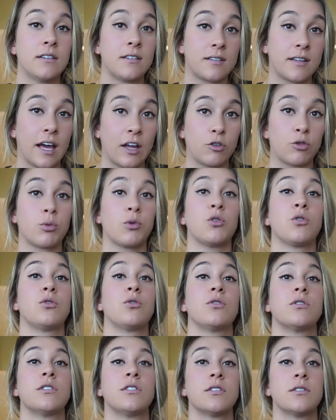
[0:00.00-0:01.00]

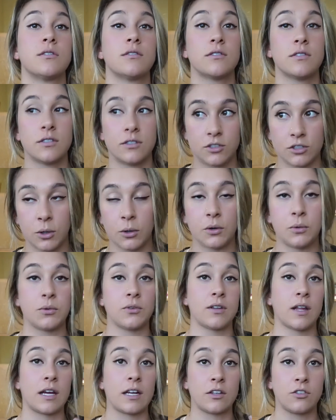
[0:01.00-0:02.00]
scheduled. So it
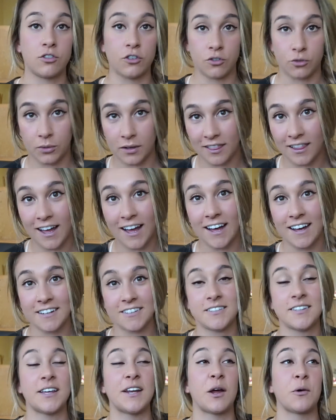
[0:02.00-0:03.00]
was like just
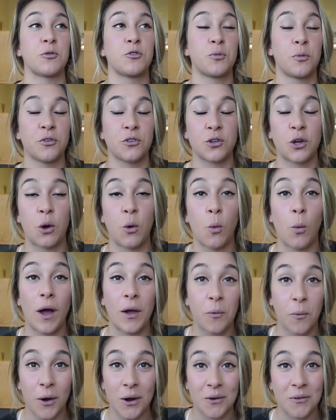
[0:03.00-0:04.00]
relax, and I was supposed to go
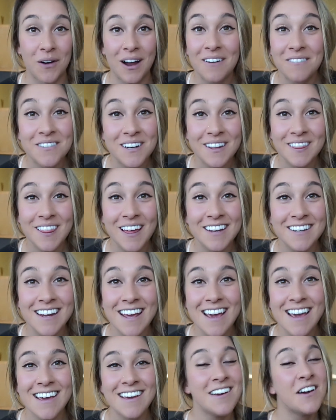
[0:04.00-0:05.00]
whitewater rafting that
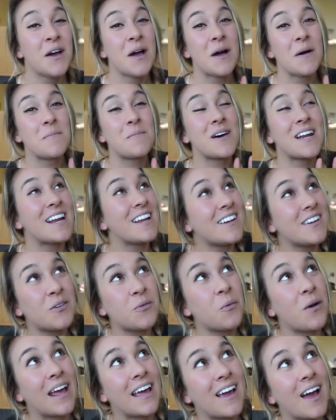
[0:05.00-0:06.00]
day, but I
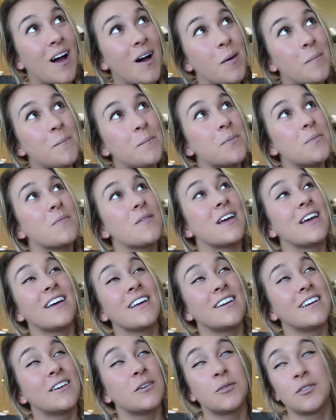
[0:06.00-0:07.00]
didn't wake up,
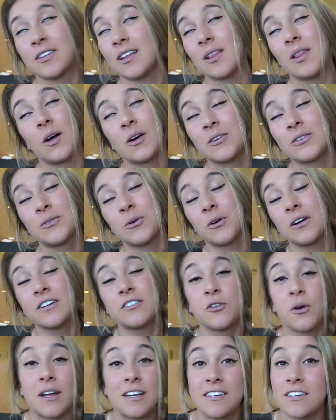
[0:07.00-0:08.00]
and it's a long story,
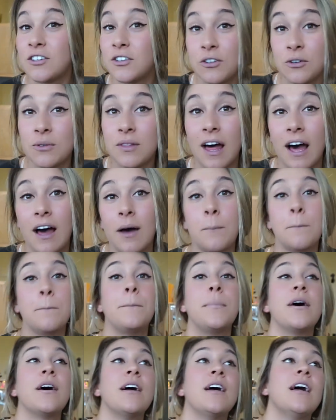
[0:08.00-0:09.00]
so I didn't do
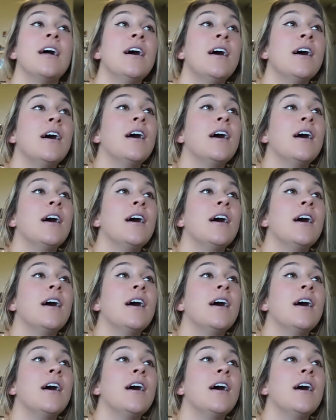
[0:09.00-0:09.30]
that. But